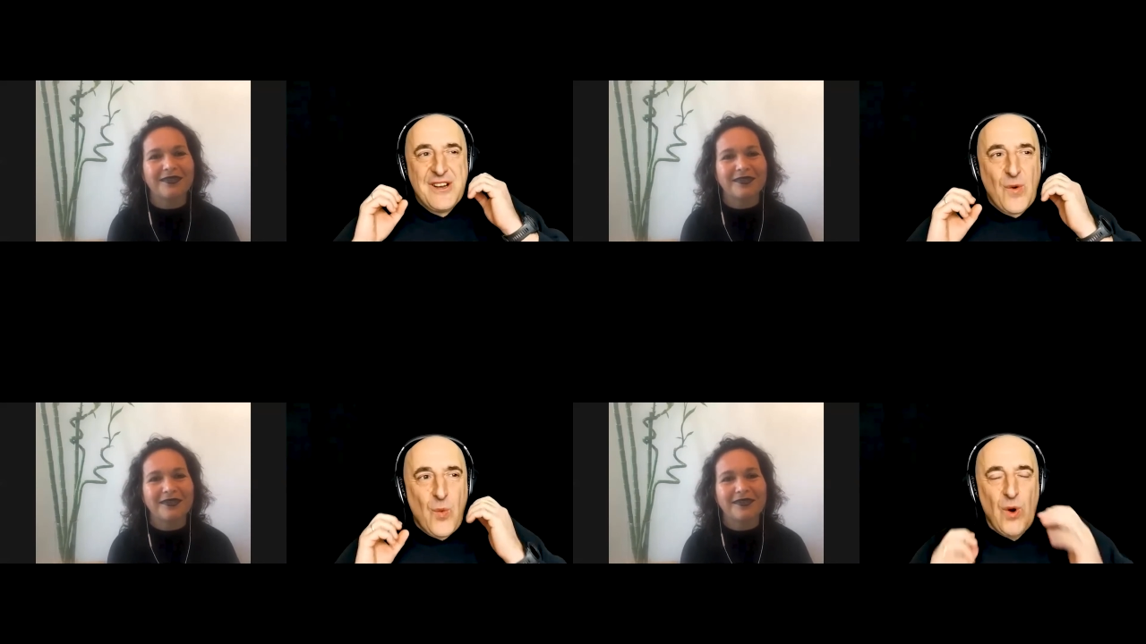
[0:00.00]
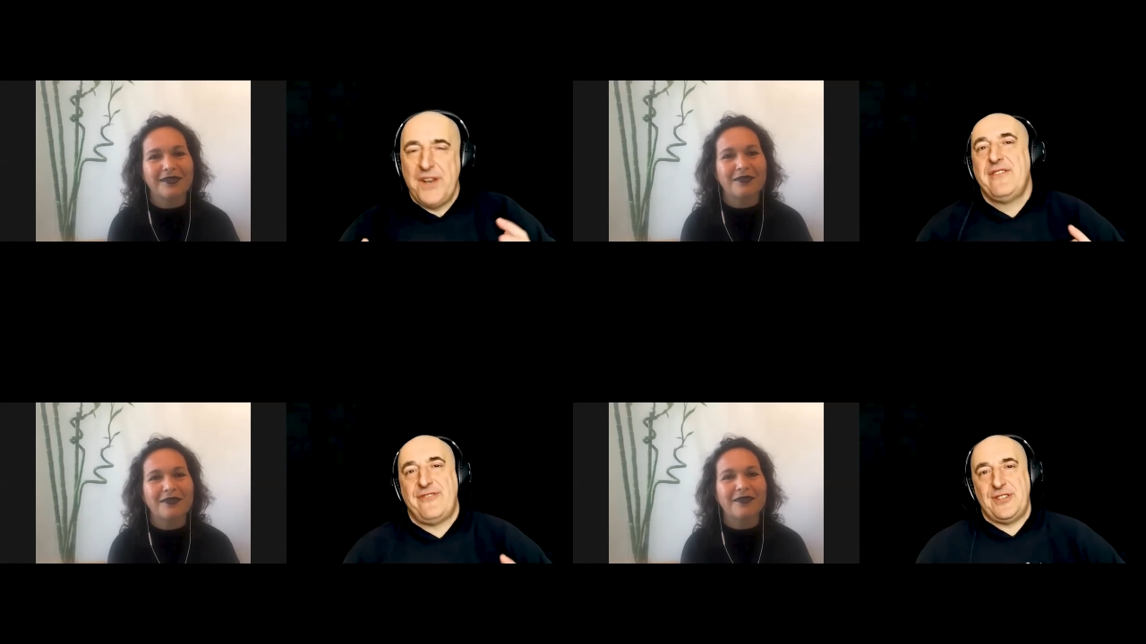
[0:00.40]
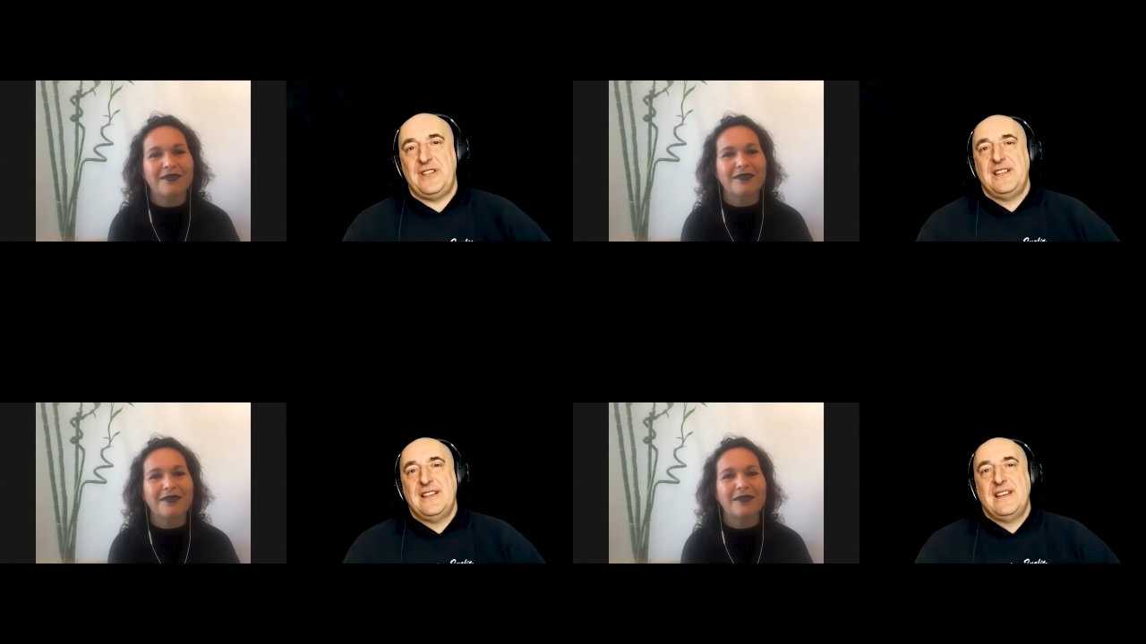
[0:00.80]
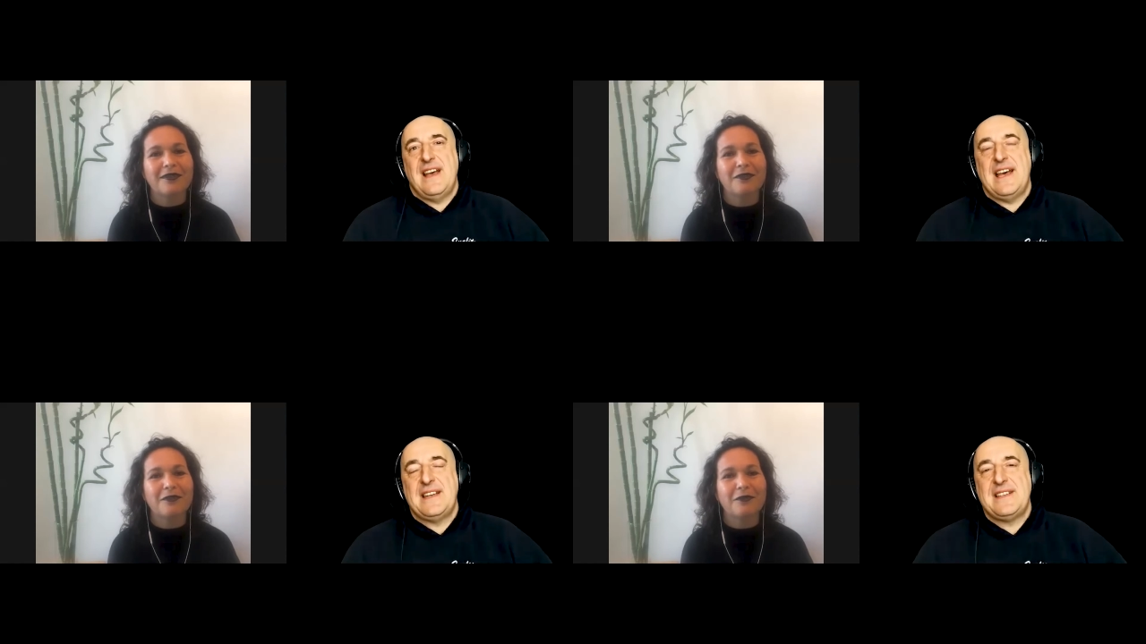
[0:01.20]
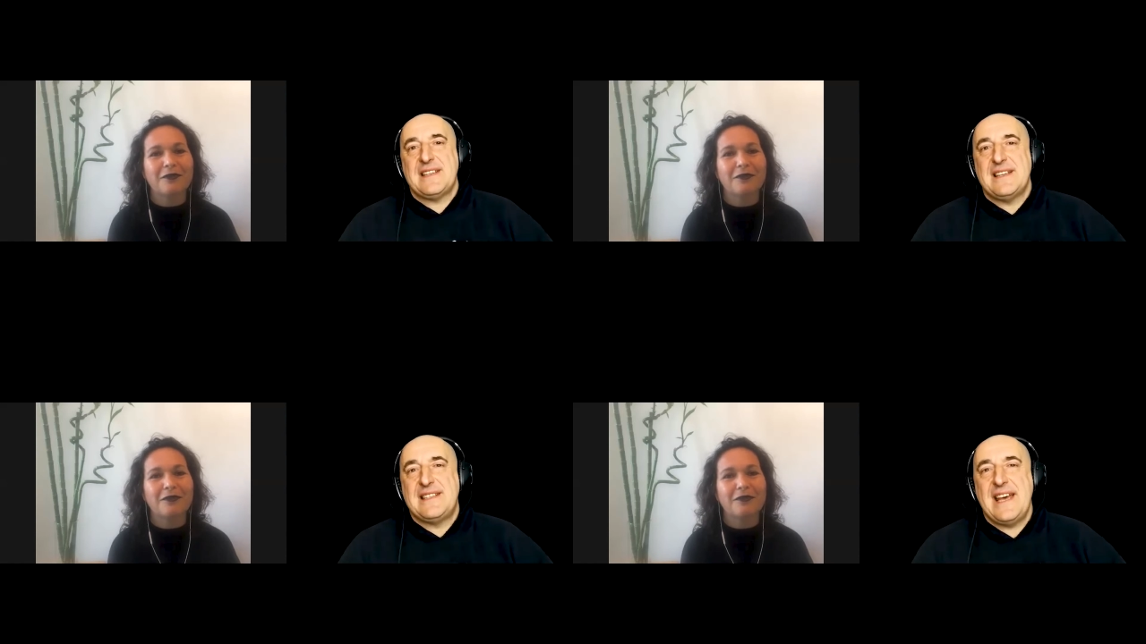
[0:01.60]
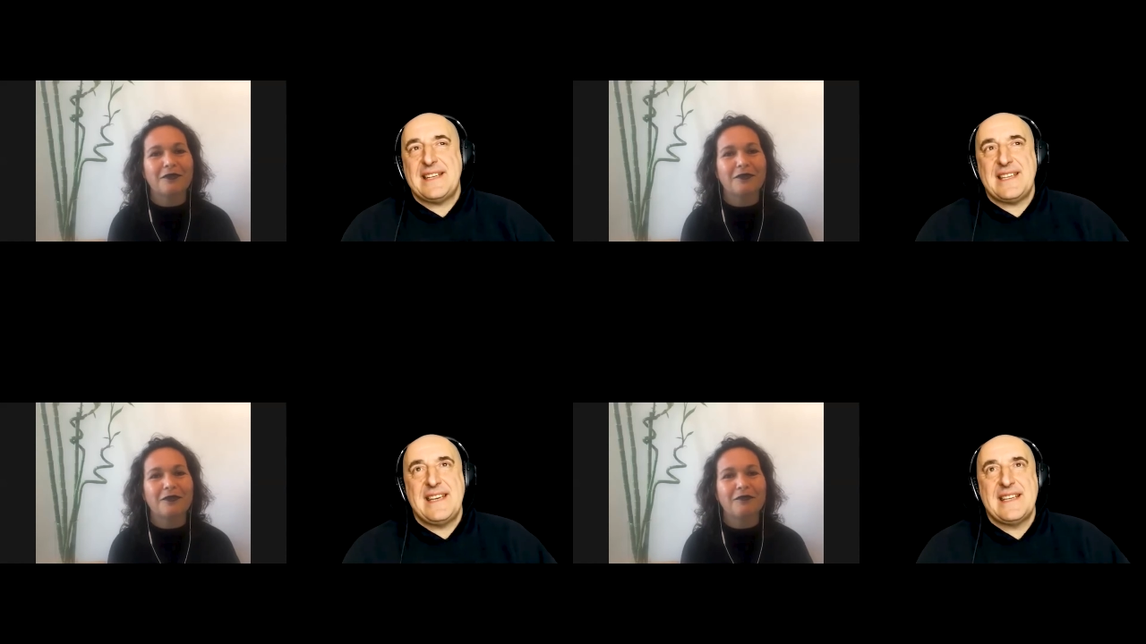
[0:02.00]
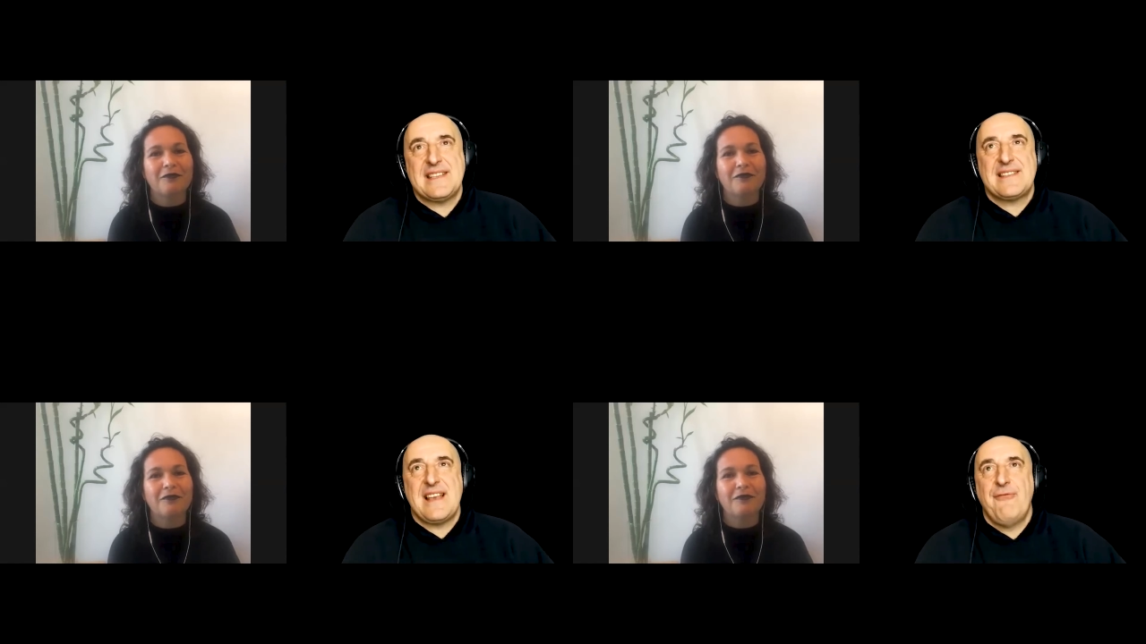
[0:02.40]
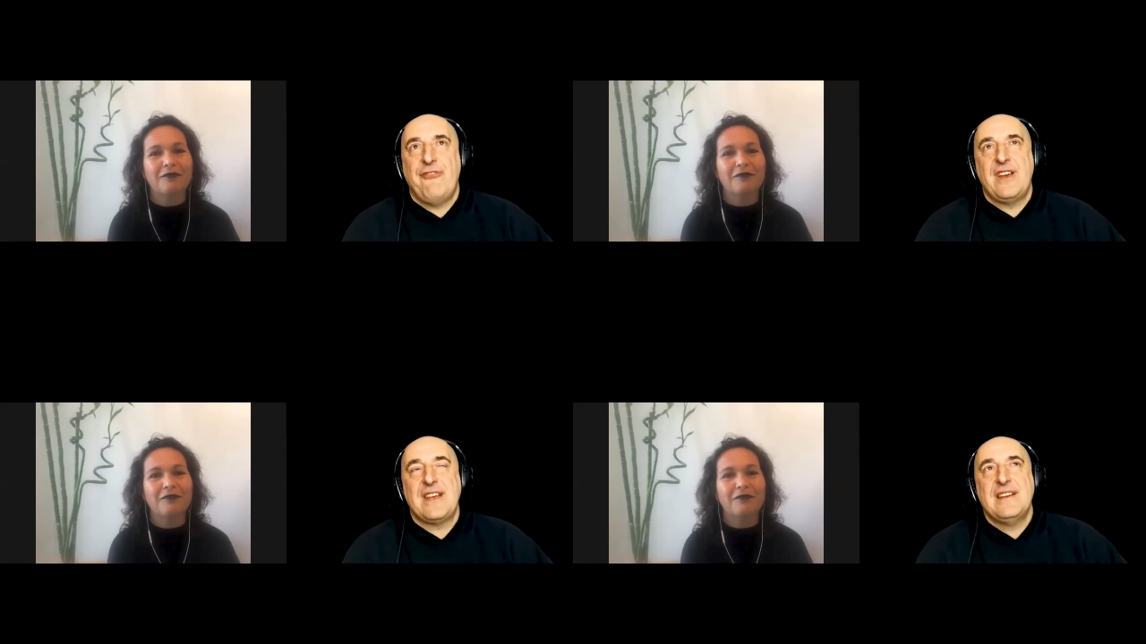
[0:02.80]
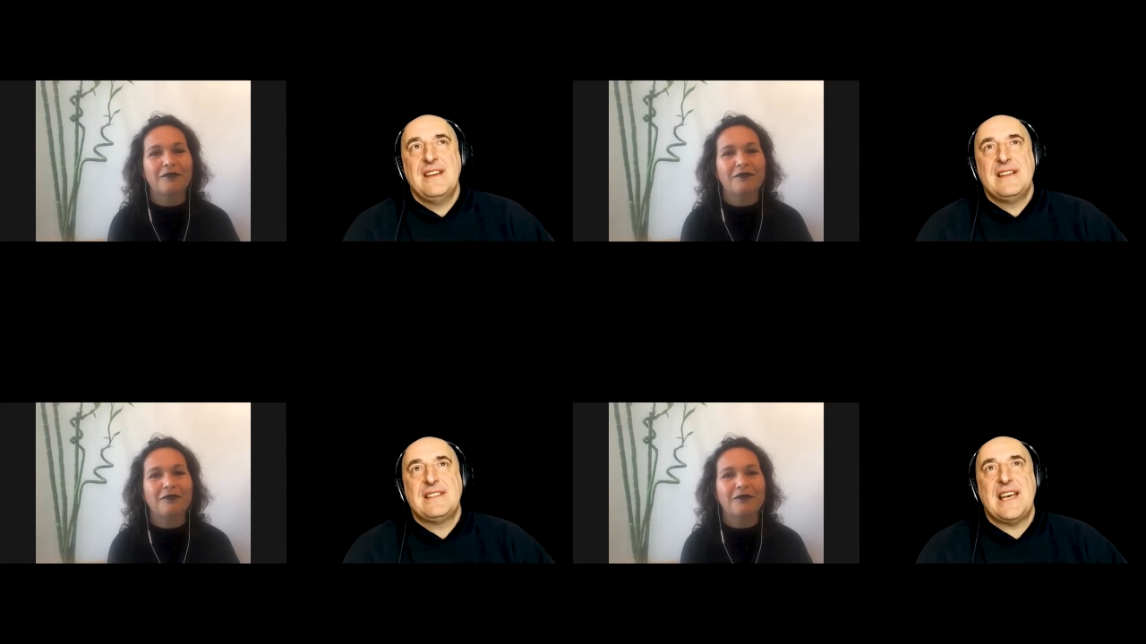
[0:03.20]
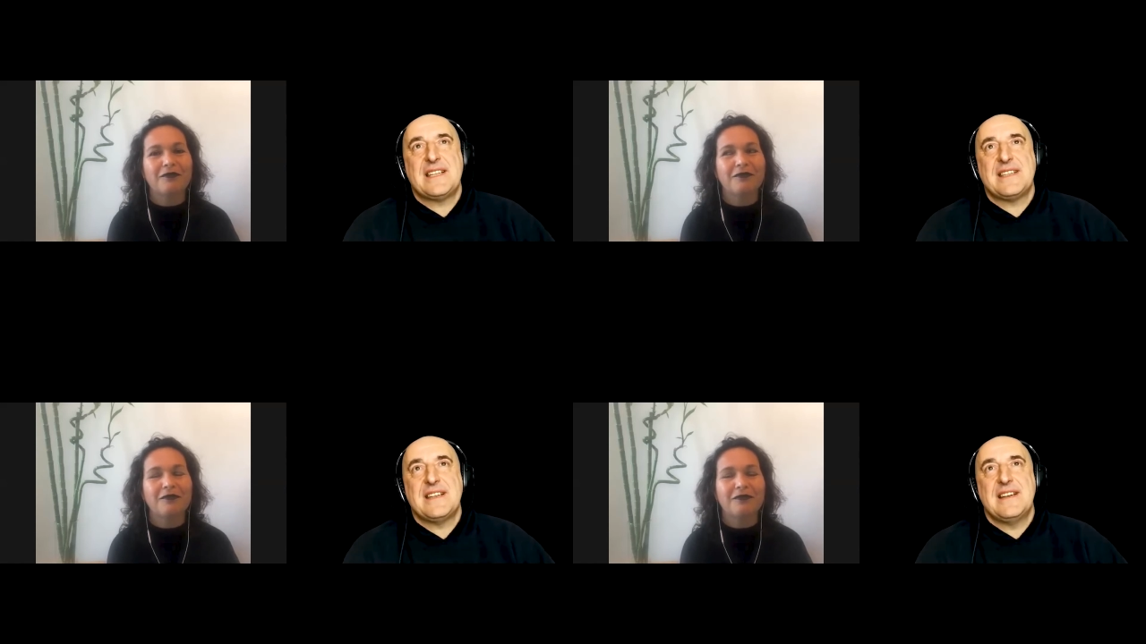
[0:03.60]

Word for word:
Speaker 1: wonderful. And that is something that